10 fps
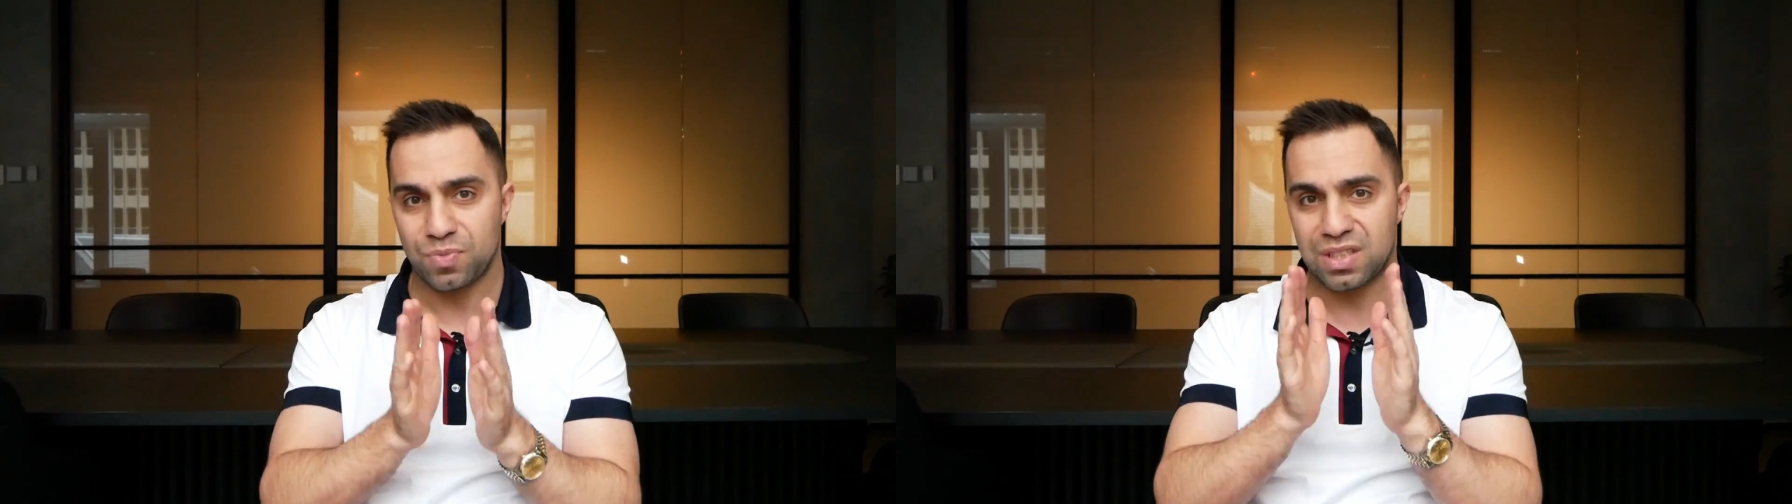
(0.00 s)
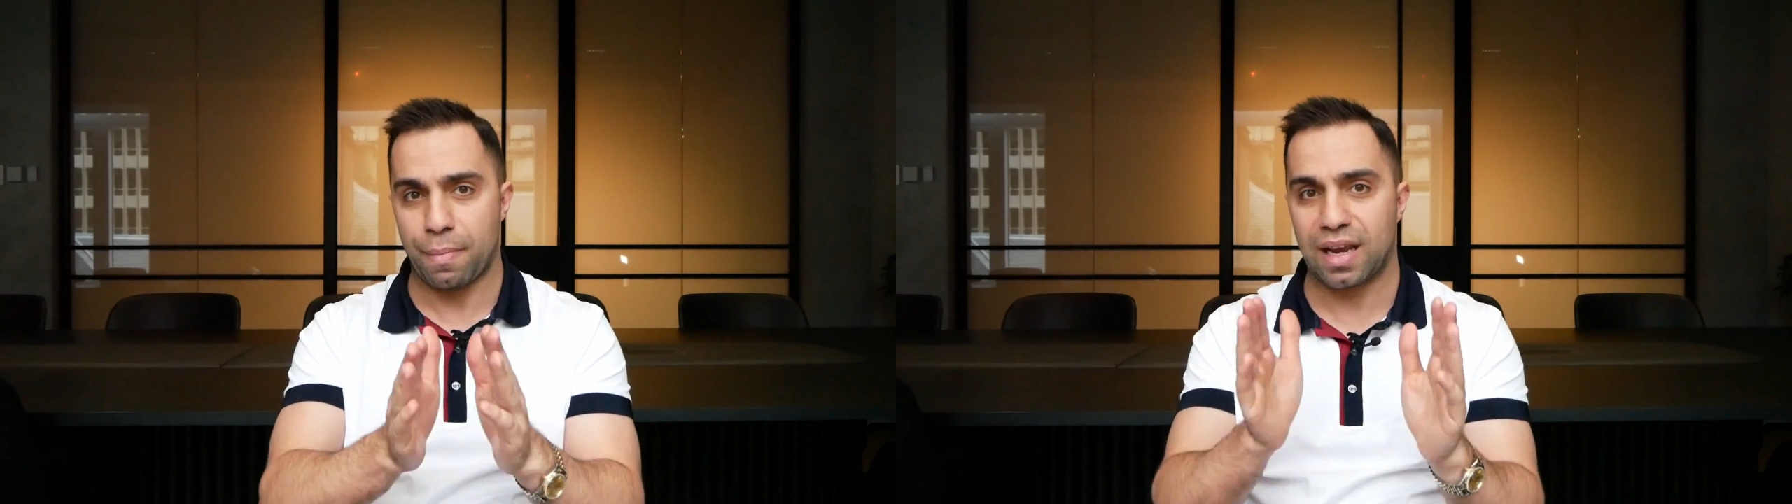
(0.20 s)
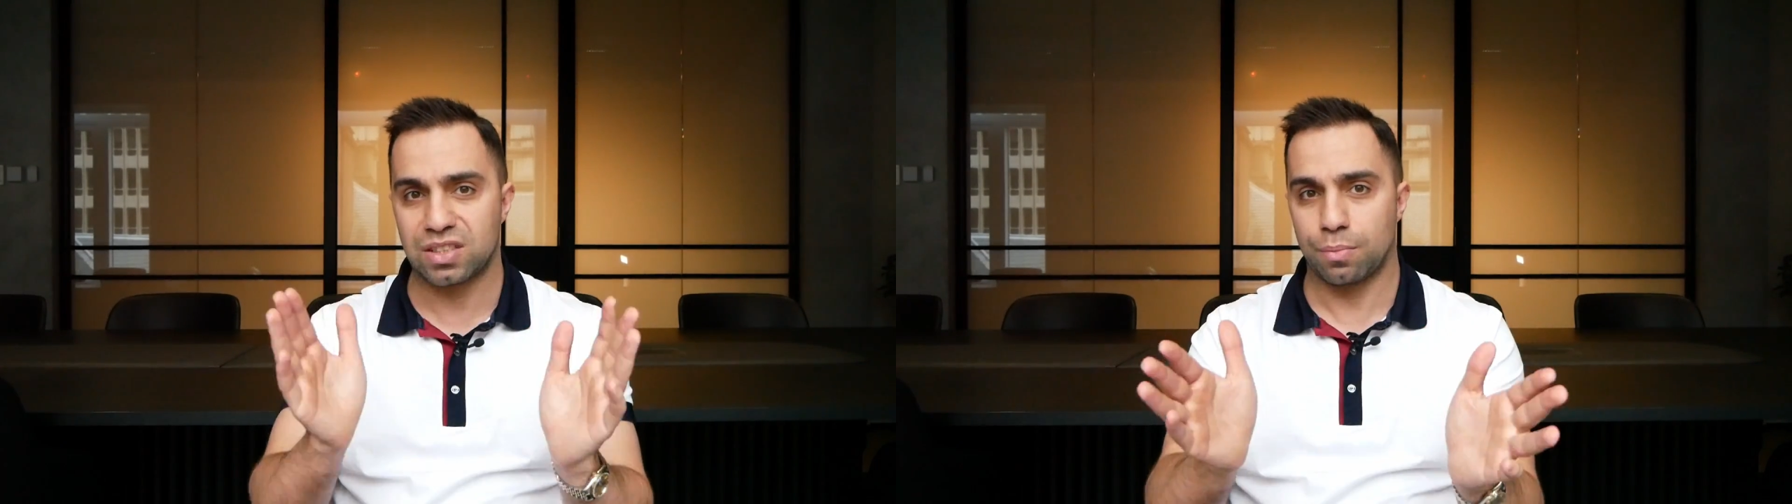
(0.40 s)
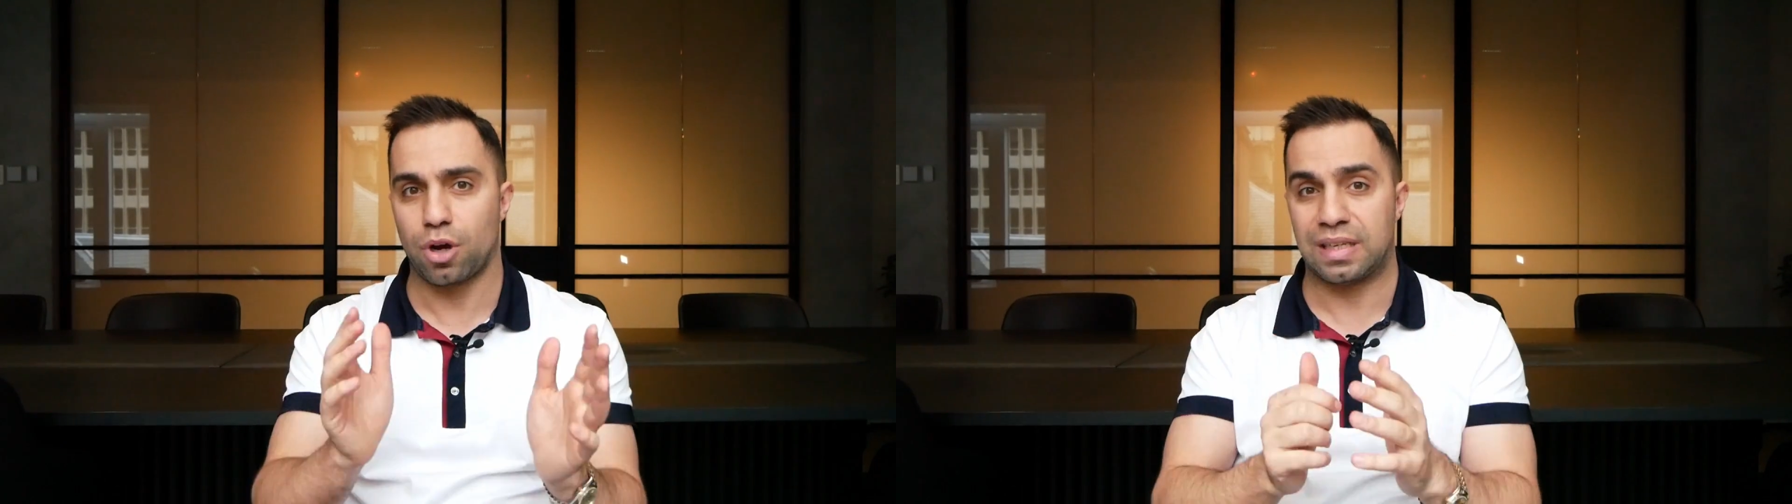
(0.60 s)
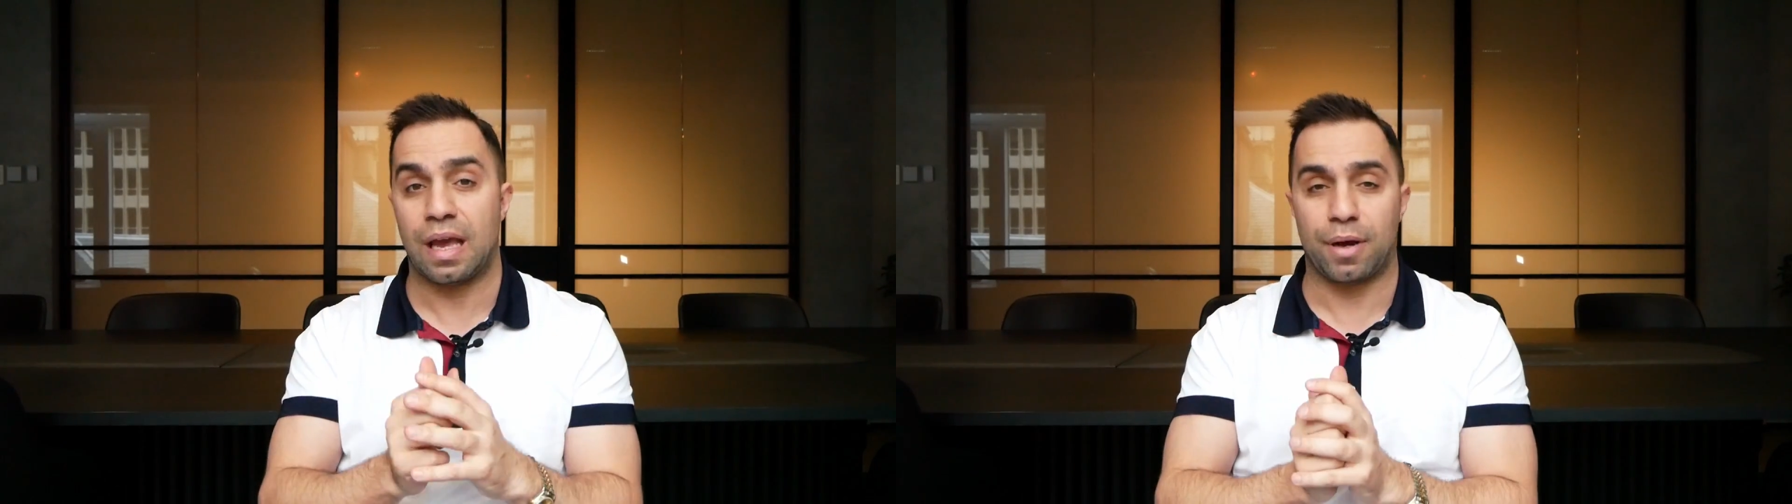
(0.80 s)
to
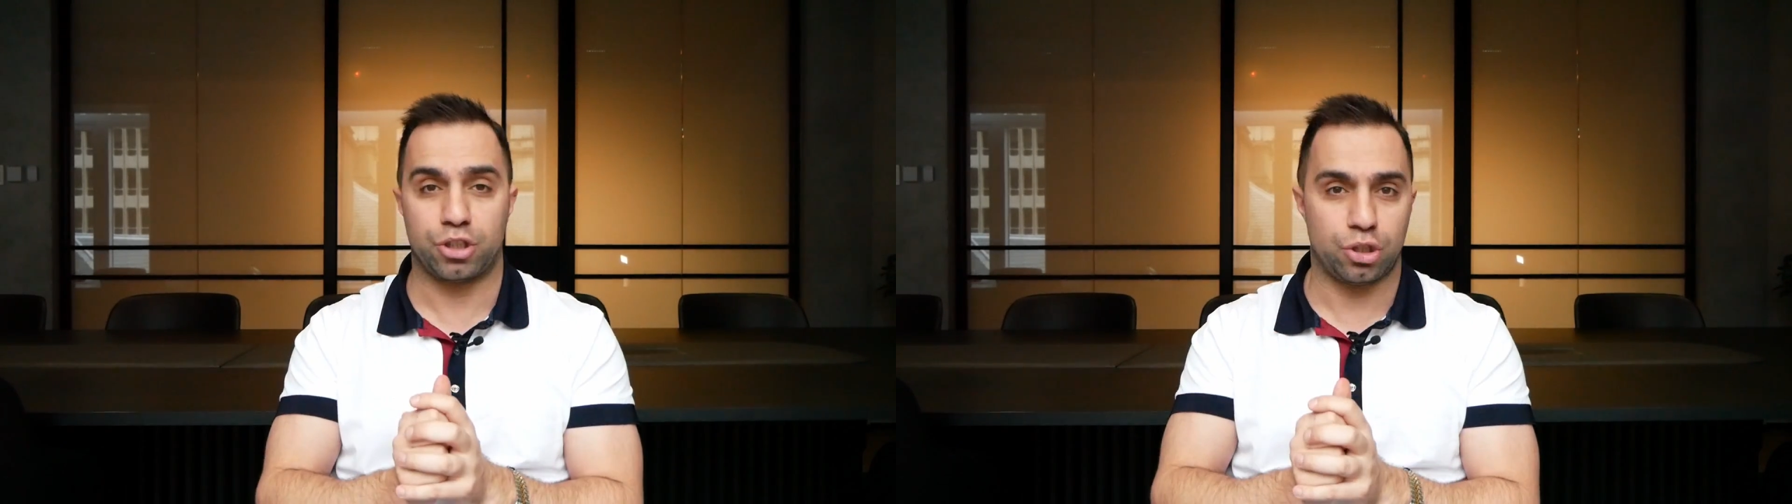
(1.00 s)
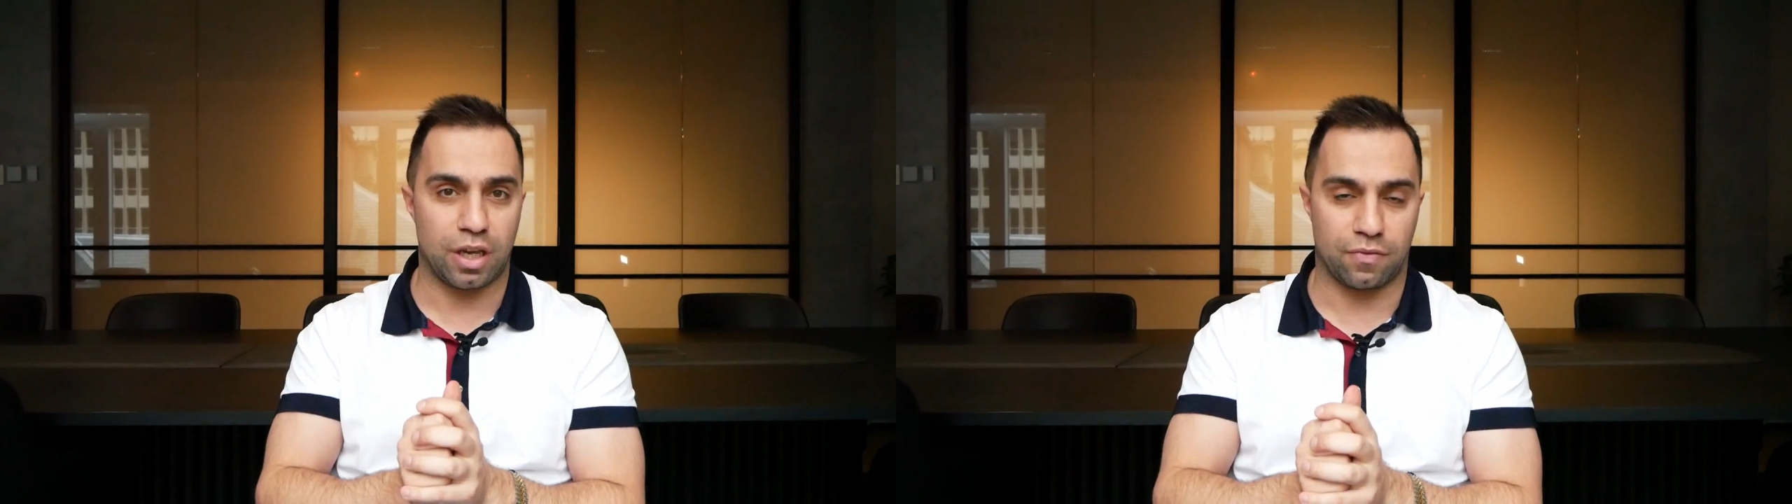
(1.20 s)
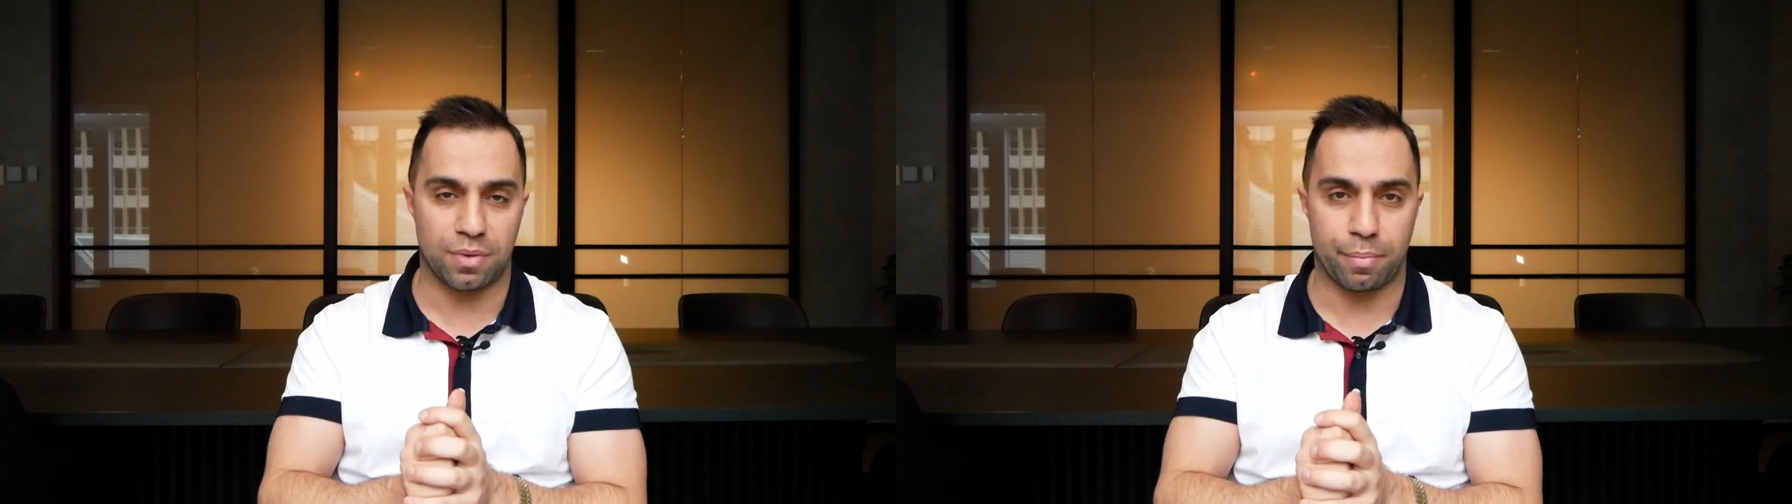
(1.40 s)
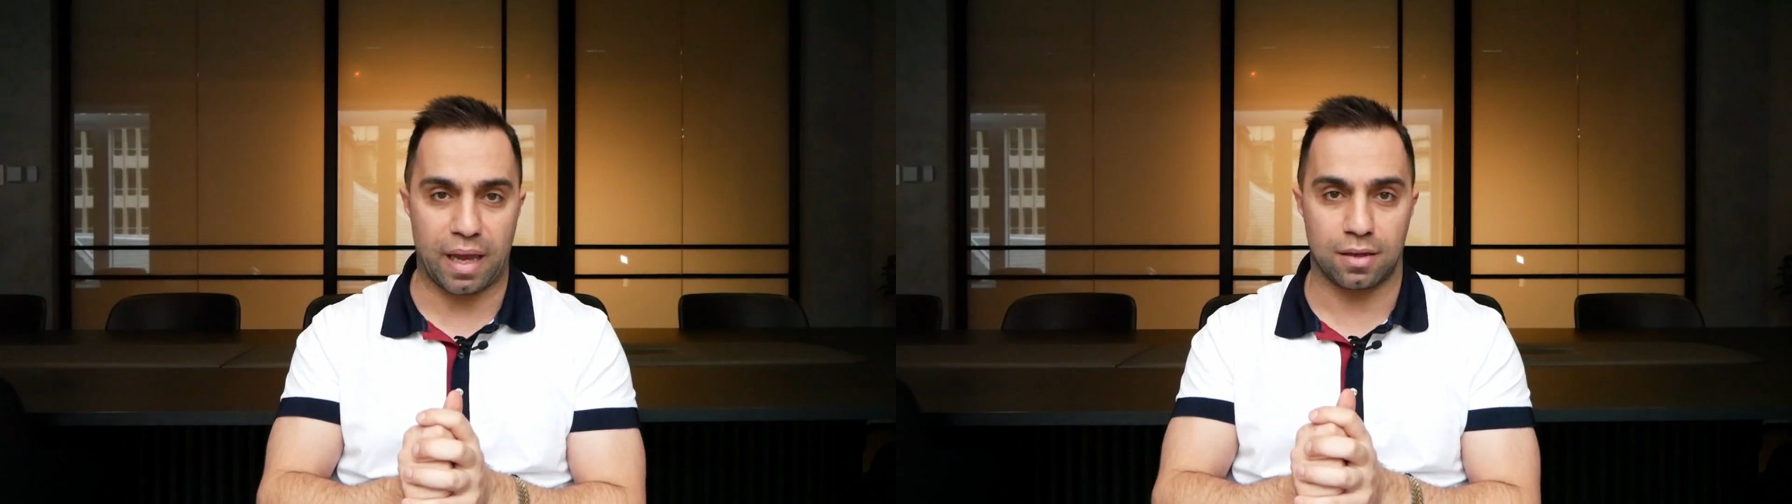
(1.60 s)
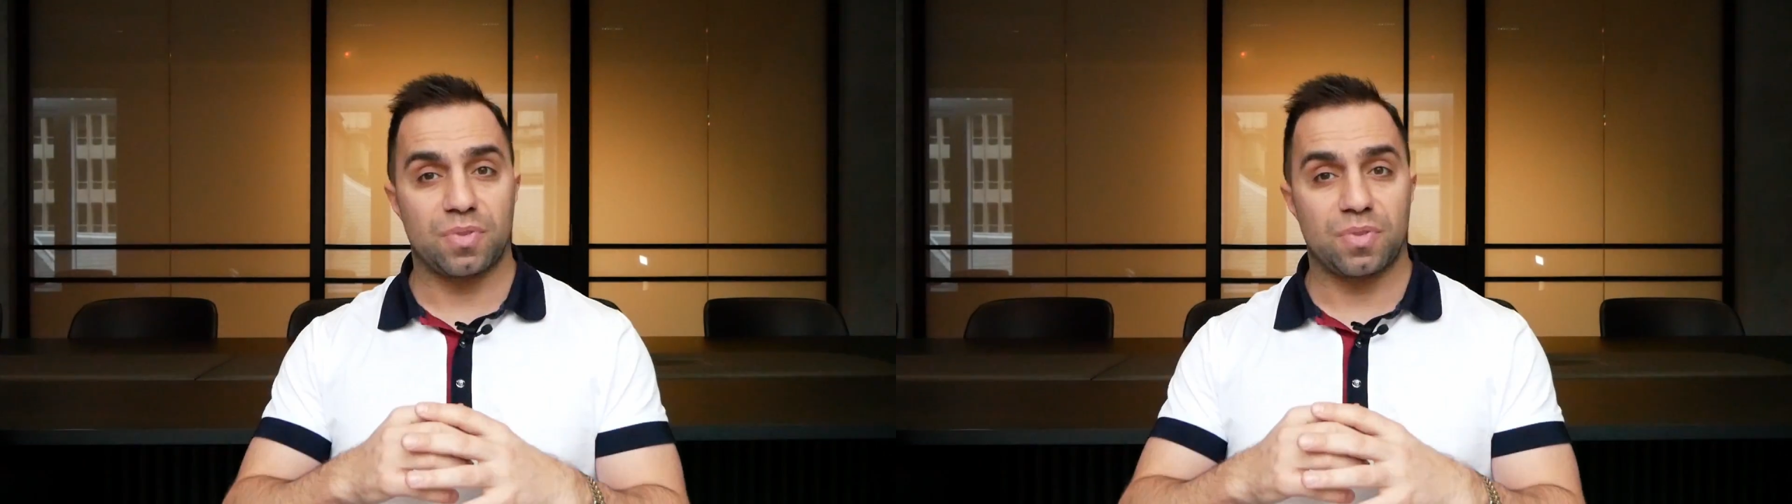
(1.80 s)
maximize how much you get from the bank?